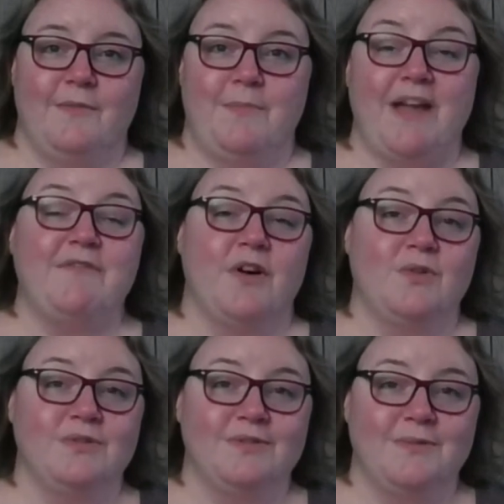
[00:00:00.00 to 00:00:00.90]
by
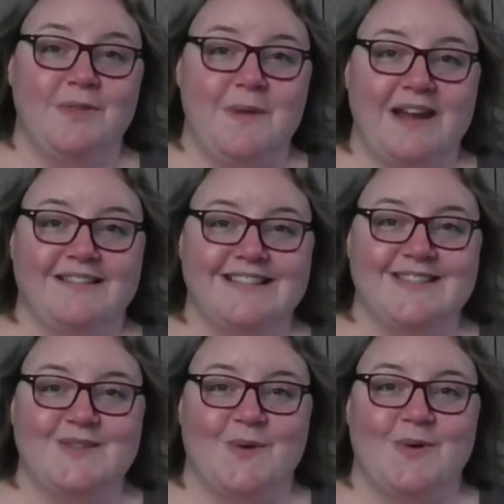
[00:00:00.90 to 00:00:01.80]
phone with
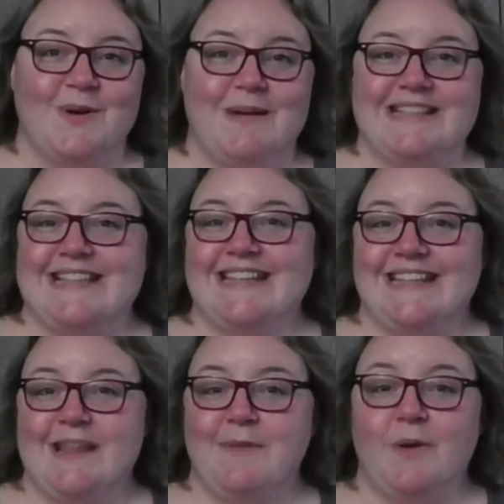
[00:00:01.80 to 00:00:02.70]
parents or by
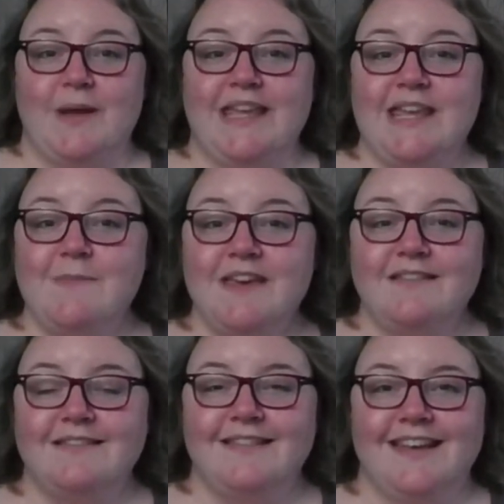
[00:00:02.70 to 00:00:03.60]
sending them a quick email.